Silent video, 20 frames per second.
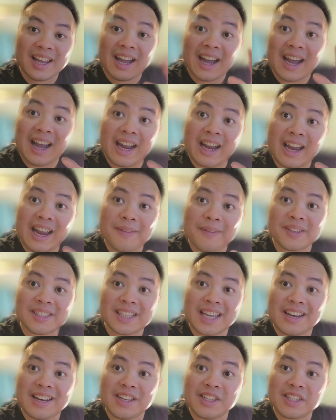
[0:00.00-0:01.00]
I have a
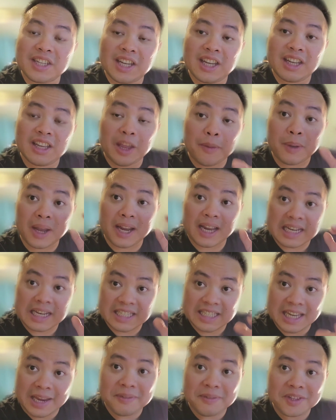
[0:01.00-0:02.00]
tendency, if I can
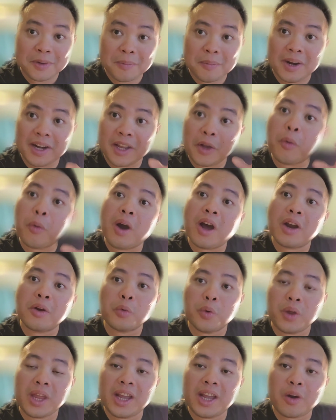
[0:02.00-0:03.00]
save some money 1 week or